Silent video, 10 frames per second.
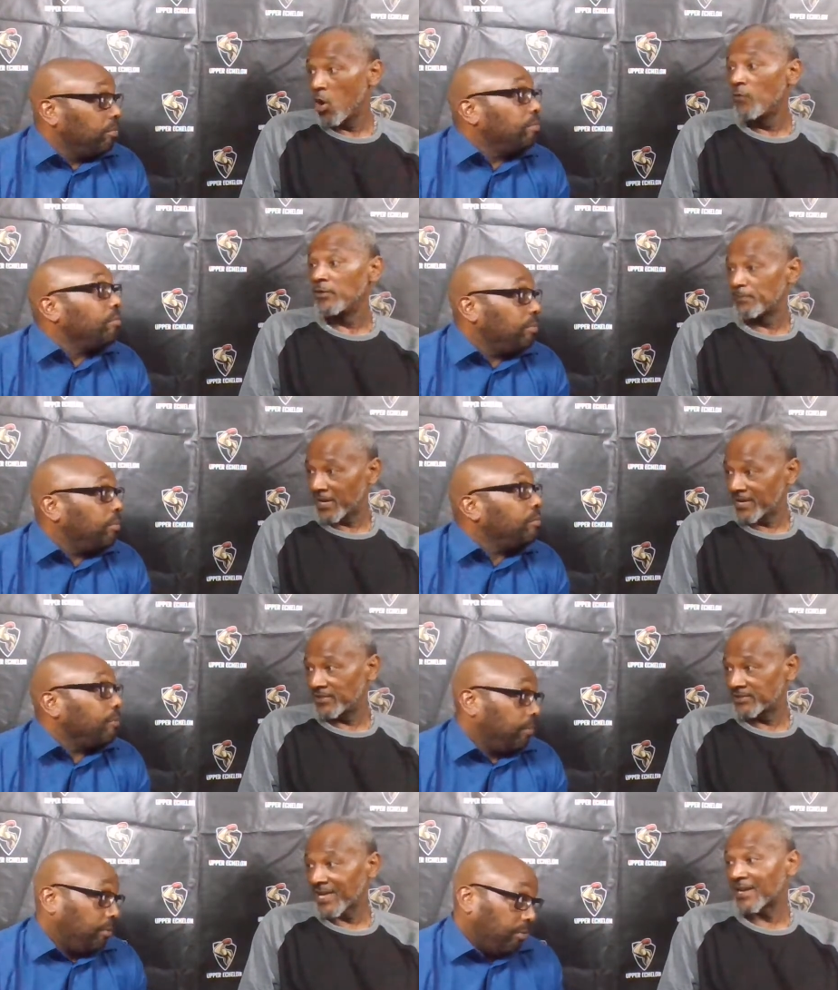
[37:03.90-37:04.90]
Speaker 1: over the
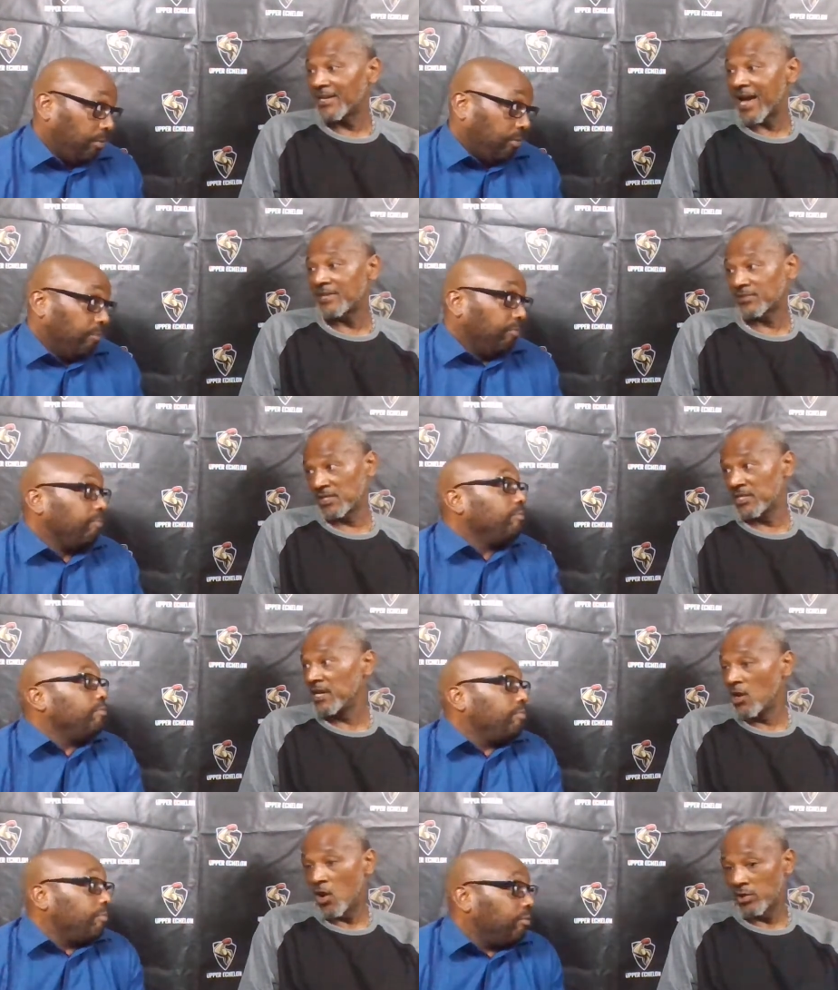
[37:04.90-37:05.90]
players psychologically
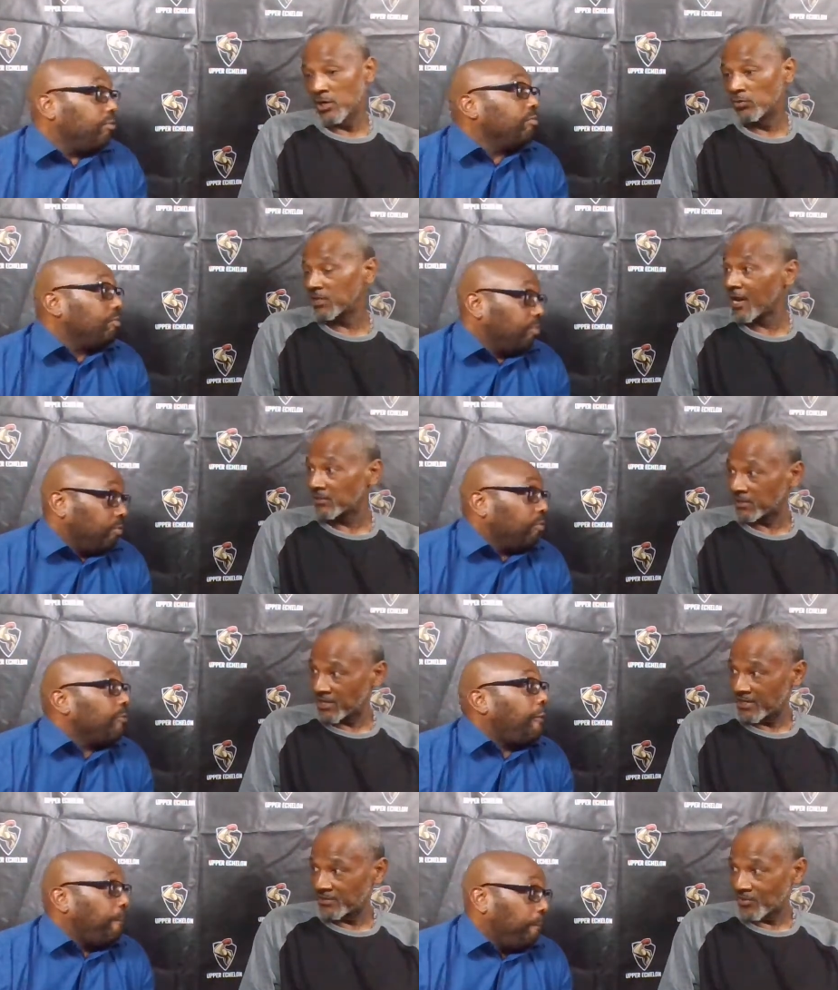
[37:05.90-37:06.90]
and all of those kinds of
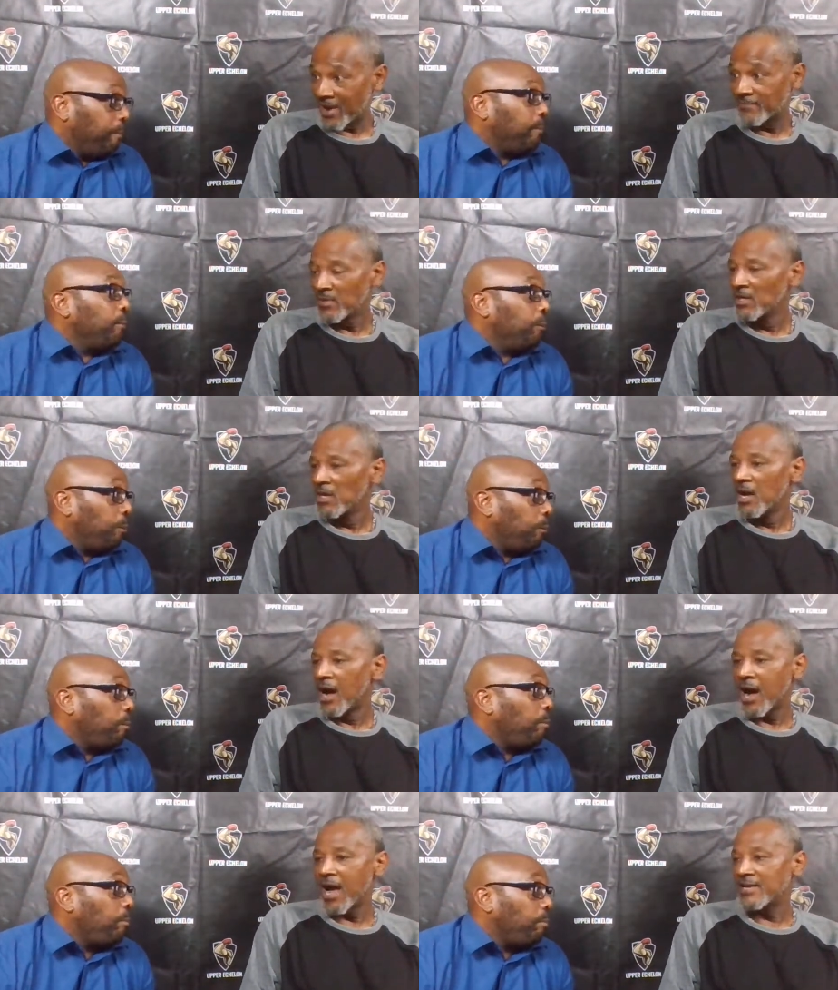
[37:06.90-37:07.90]
things, mm-hmm. right?
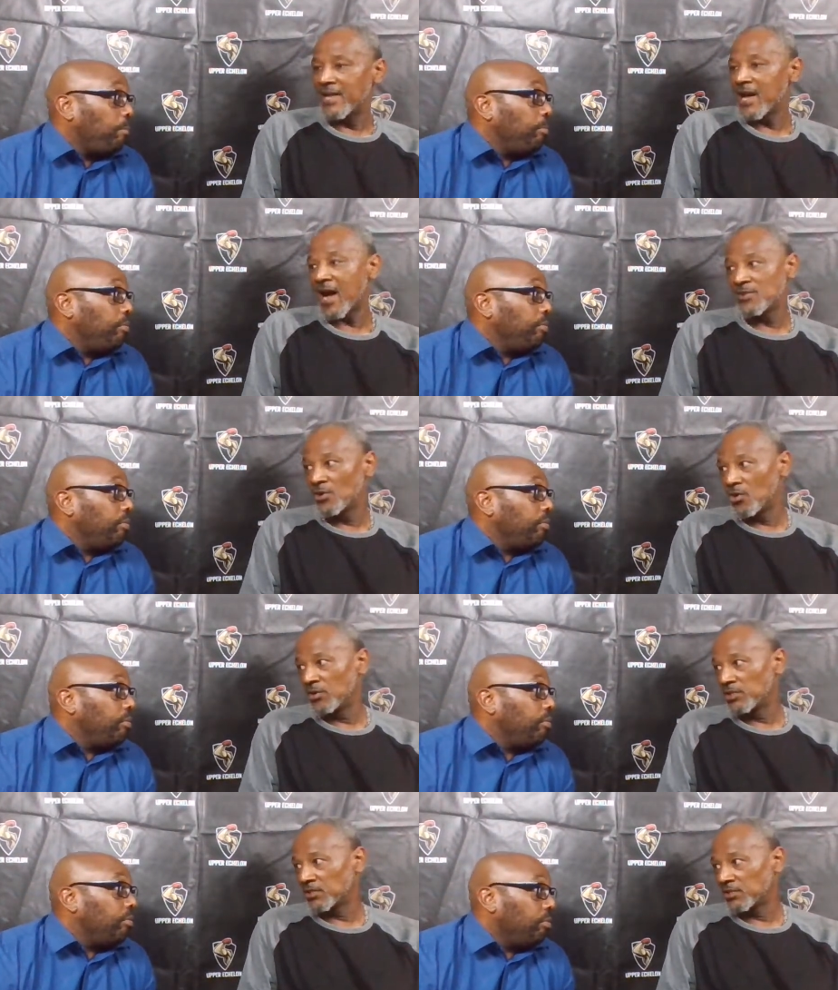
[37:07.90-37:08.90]
All right, now how you
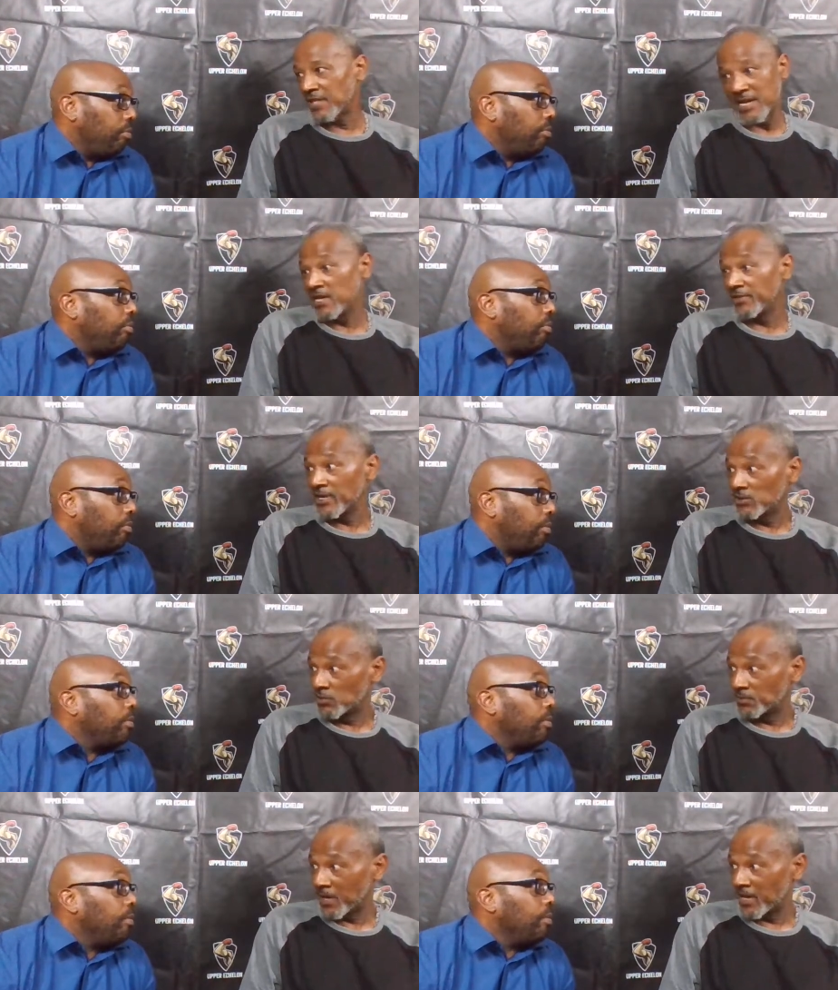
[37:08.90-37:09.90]
gonna just say anything to
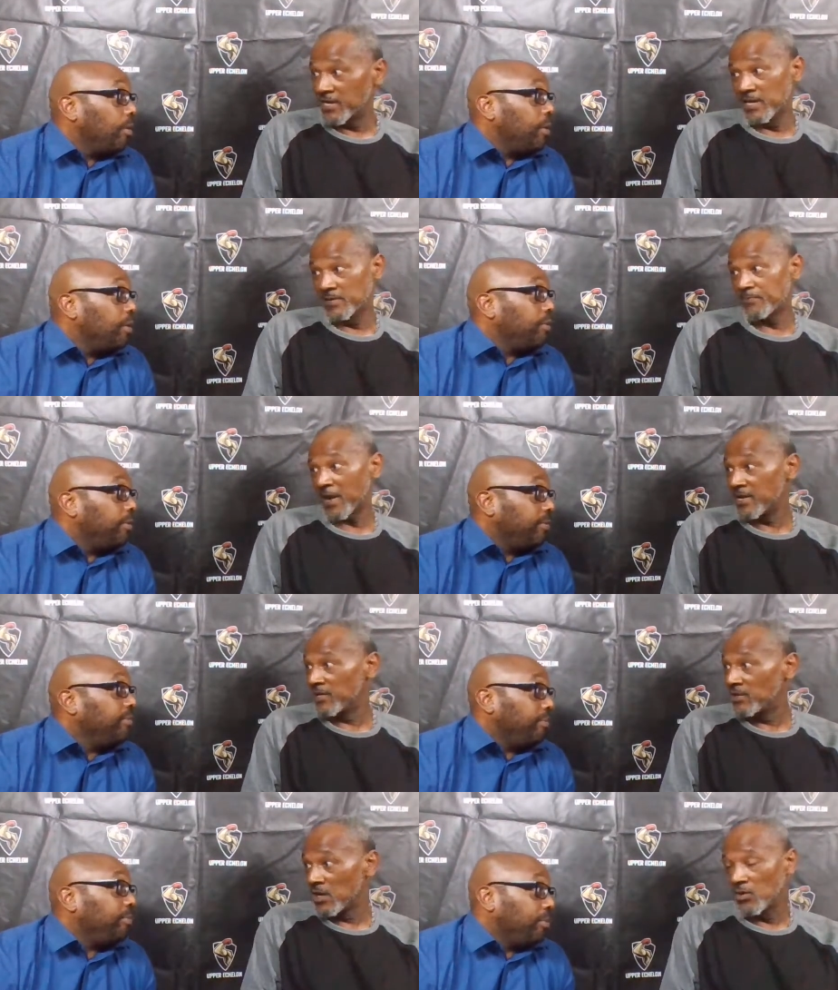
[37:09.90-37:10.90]
this player? He getting paid,
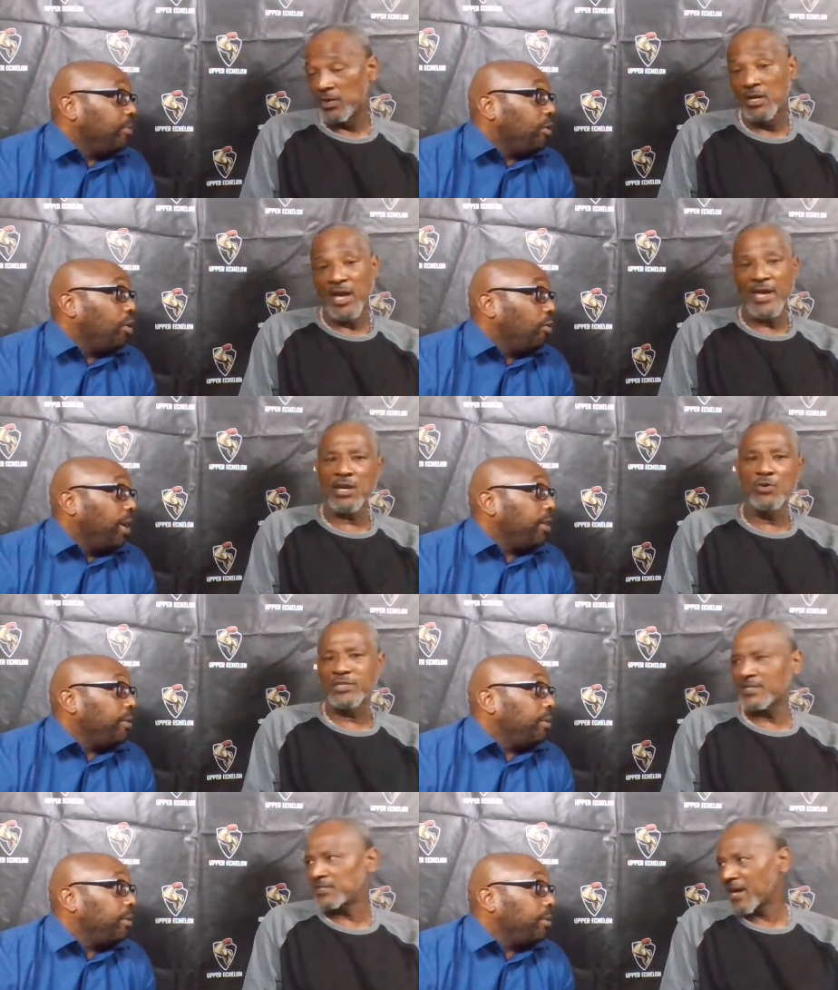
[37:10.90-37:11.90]
you know, and uh, hey,
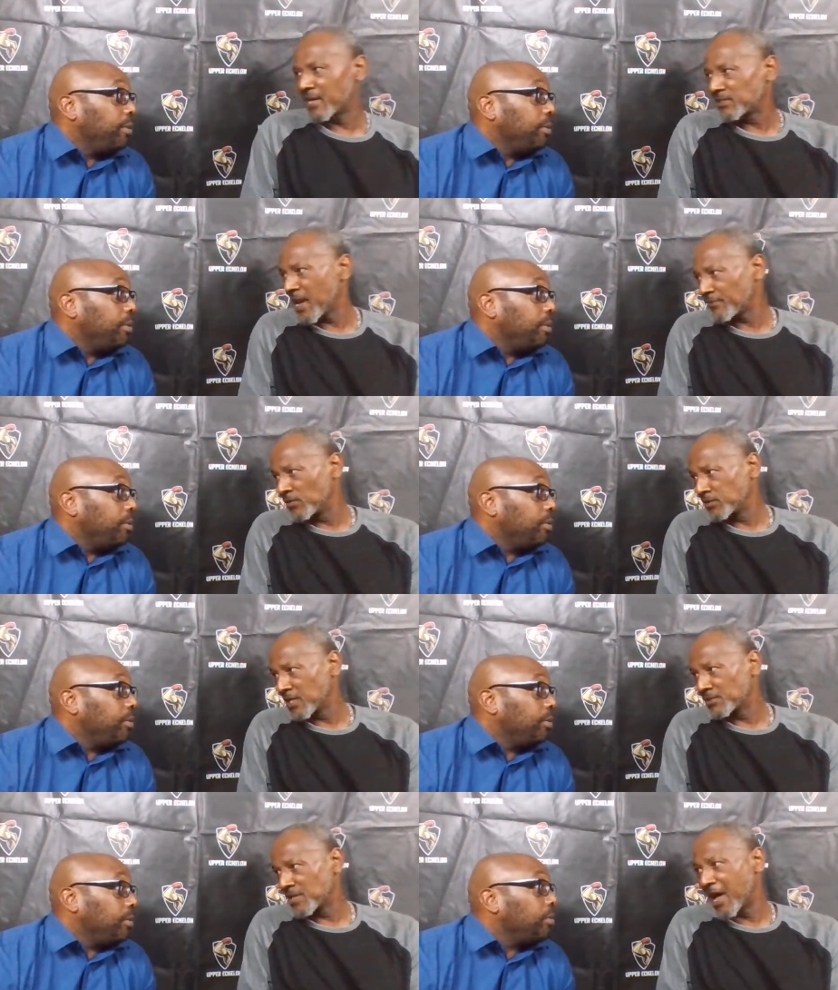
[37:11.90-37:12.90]
coach, I just got a check for So, so